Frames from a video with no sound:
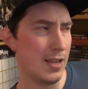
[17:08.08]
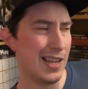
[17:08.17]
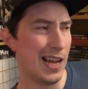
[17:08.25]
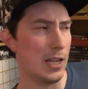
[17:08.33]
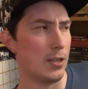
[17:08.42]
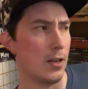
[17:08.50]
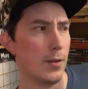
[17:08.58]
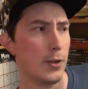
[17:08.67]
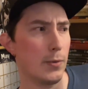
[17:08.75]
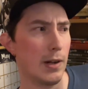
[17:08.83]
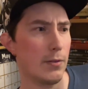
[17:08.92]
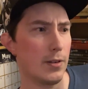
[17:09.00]
I saw this
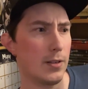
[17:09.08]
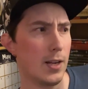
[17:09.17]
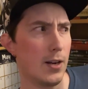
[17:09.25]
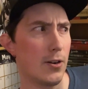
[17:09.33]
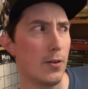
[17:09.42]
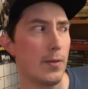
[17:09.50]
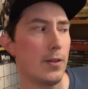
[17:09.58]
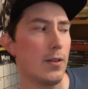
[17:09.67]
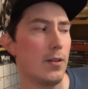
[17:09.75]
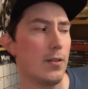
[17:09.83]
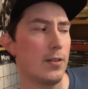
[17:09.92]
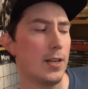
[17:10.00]
when I was a
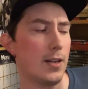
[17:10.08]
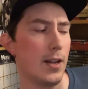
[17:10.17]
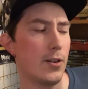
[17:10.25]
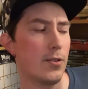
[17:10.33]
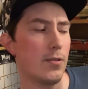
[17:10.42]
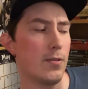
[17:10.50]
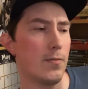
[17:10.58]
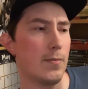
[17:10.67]
teenager.